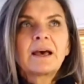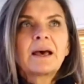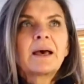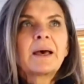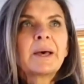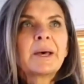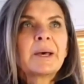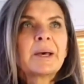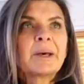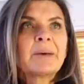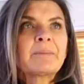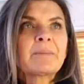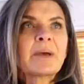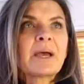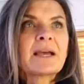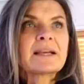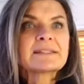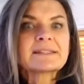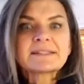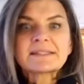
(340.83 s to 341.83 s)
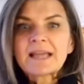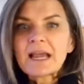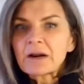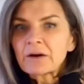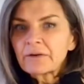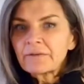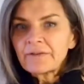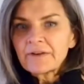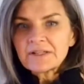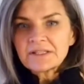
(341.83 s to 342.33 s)
I
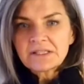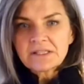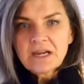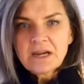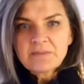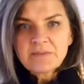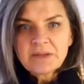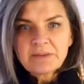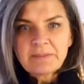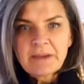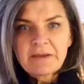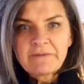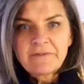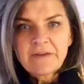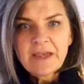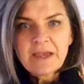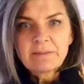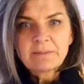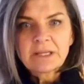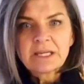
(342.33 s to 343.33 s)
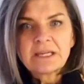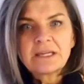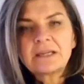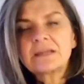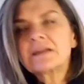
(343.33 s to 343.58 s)
sacrificed time with my family